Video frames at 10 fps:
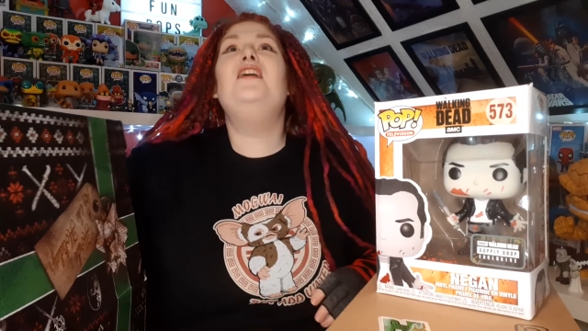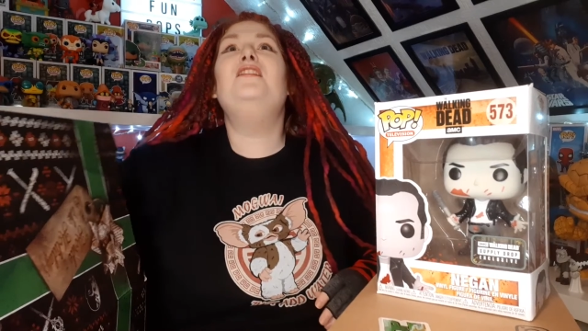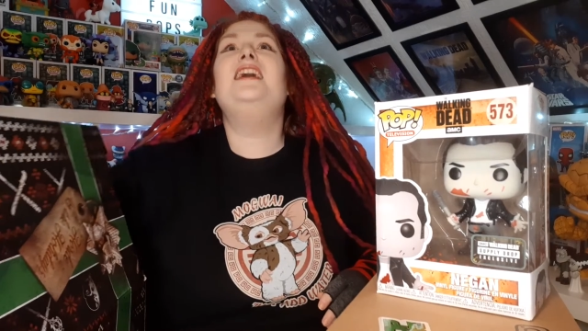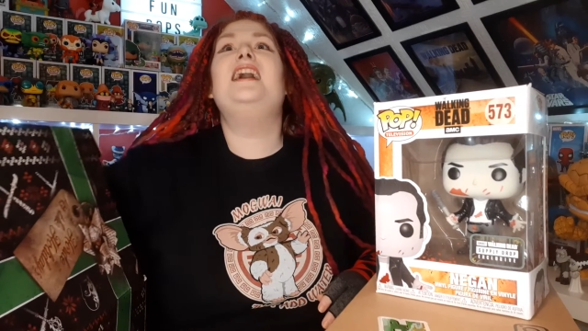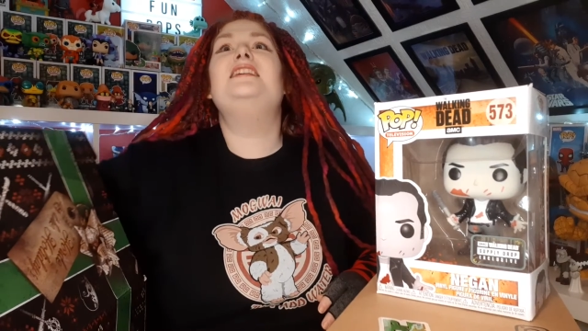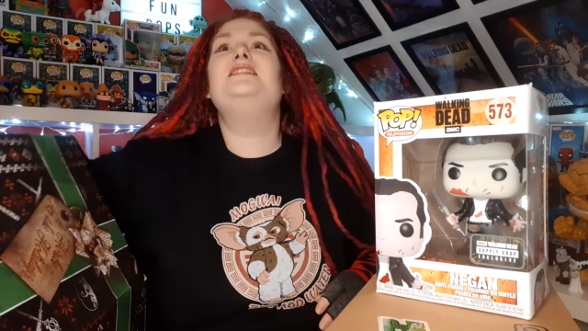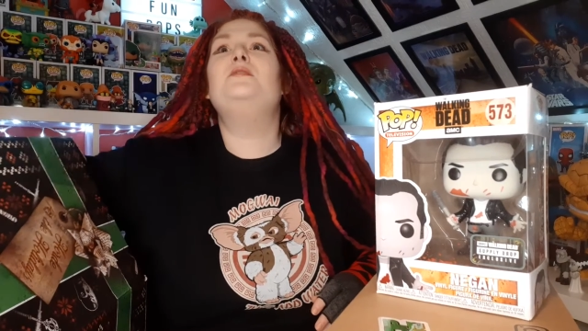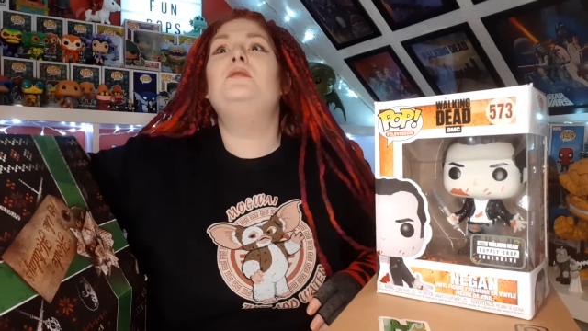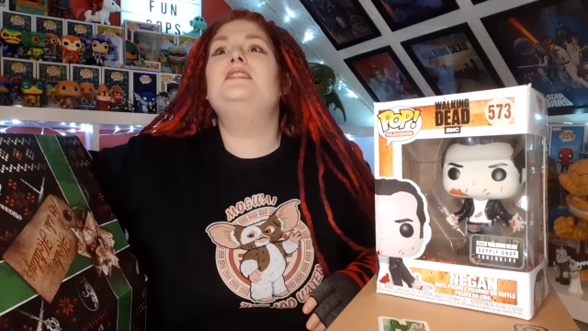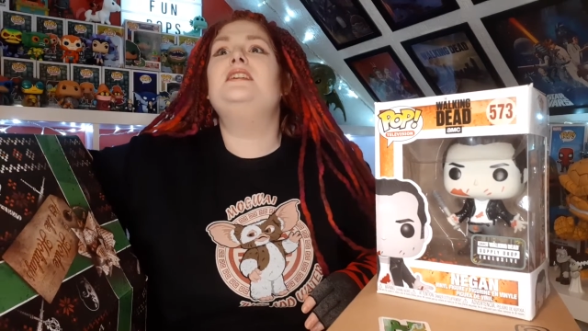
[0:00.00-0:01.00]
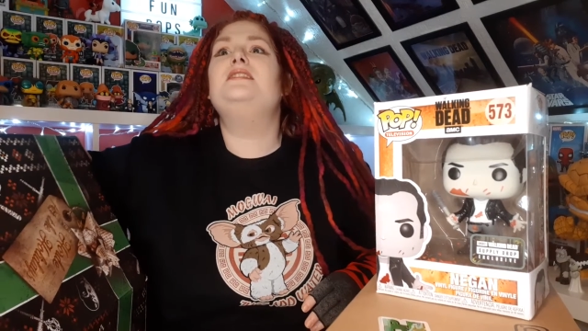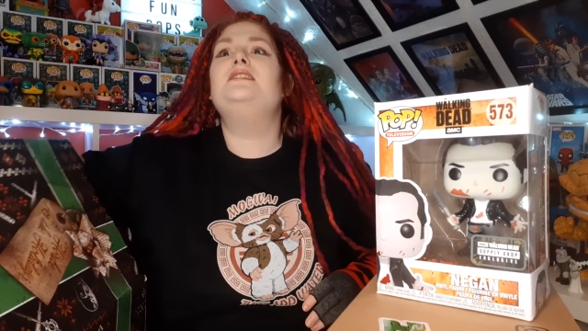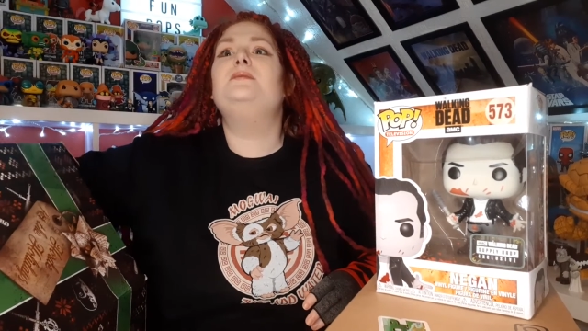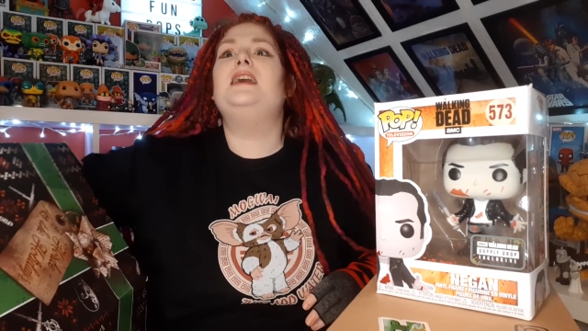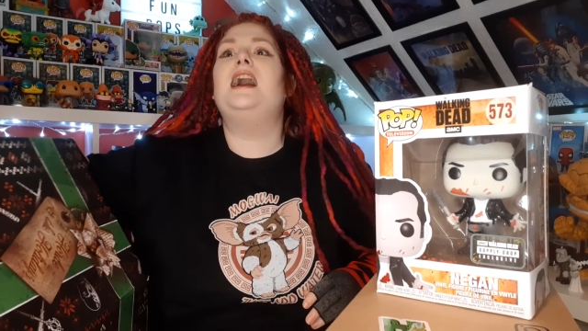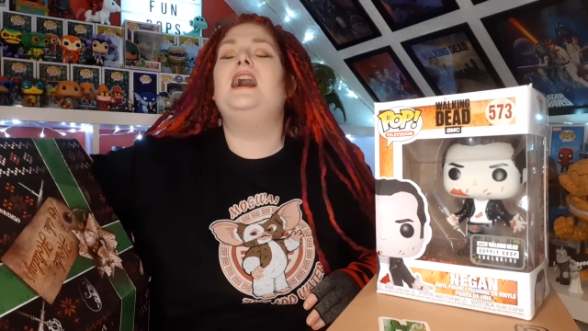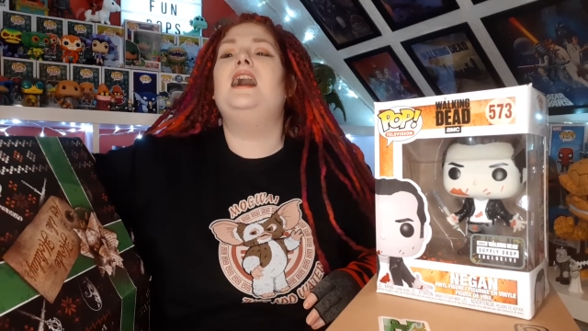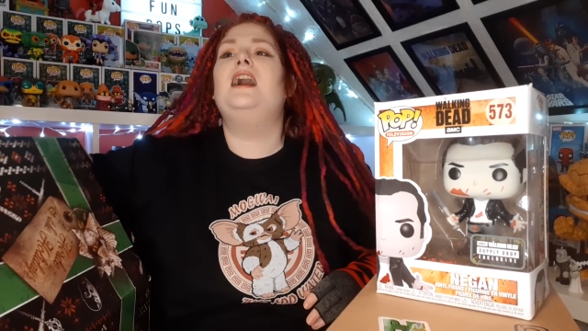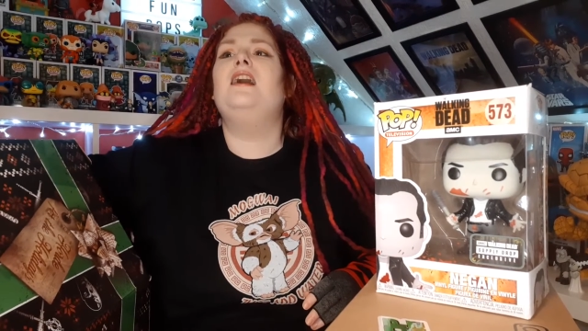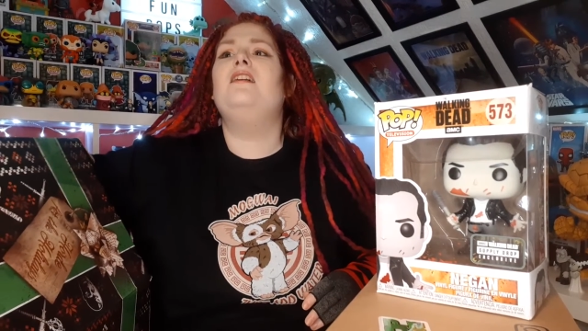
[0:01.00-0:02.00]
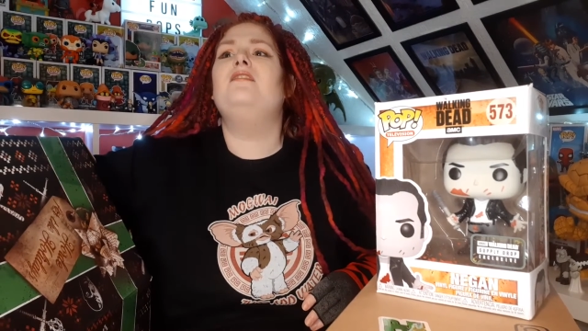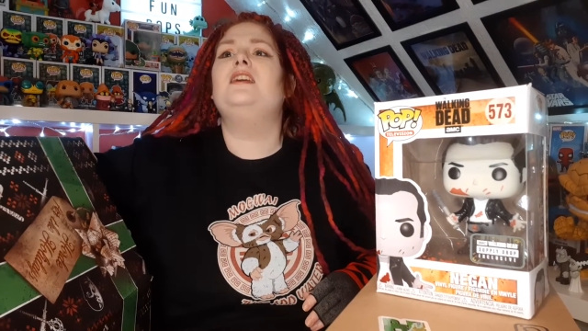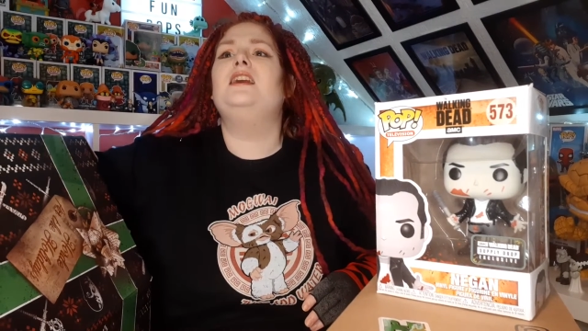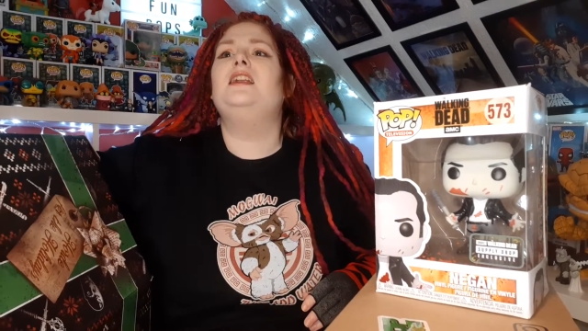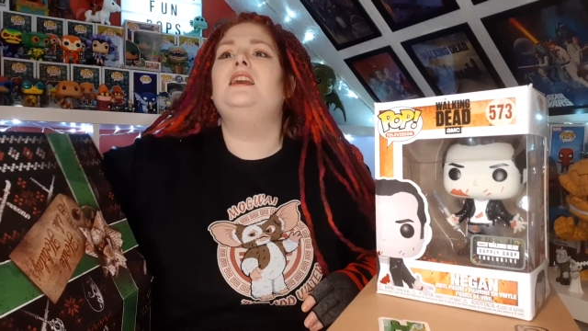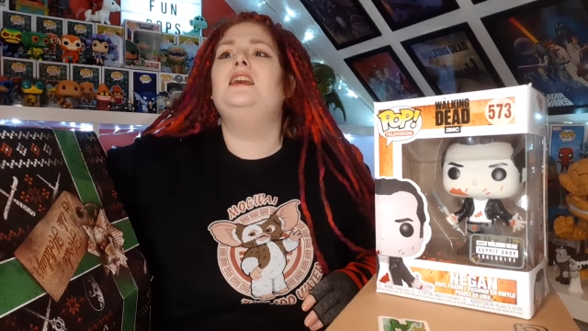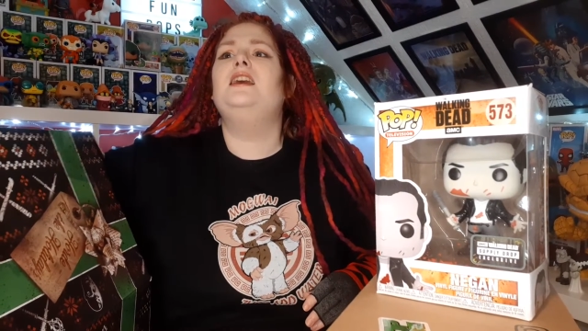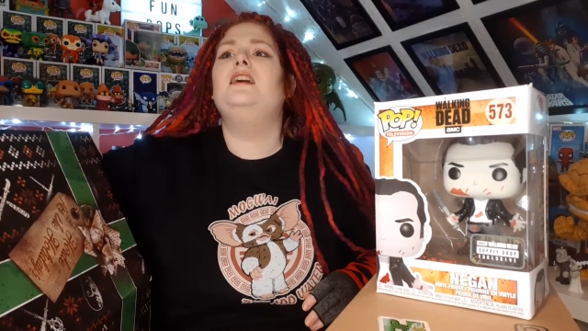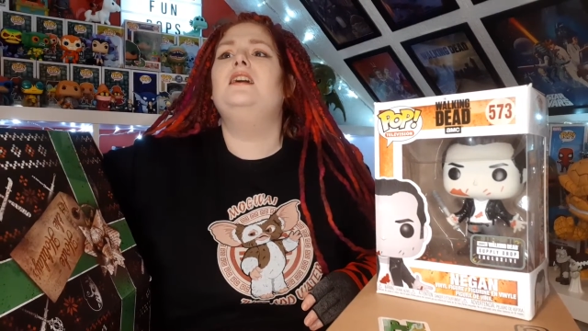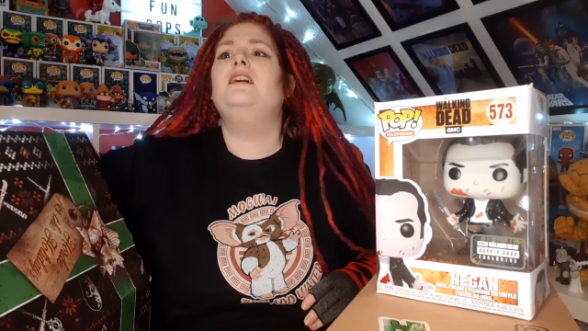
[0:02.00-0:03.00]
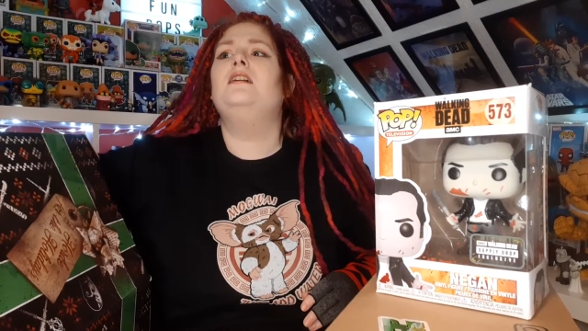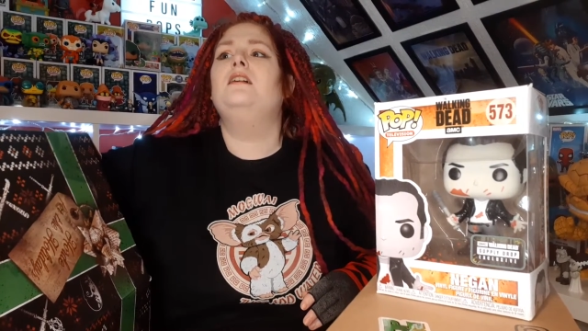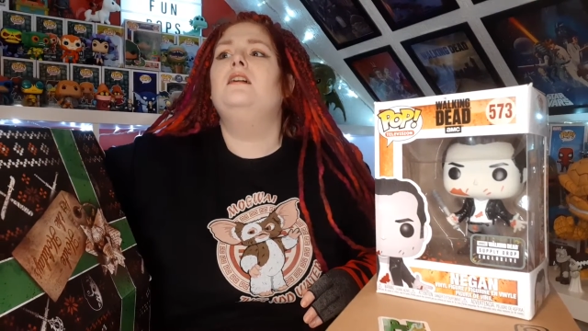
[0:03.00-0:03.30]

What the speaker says: Okay, so what else do we have in here?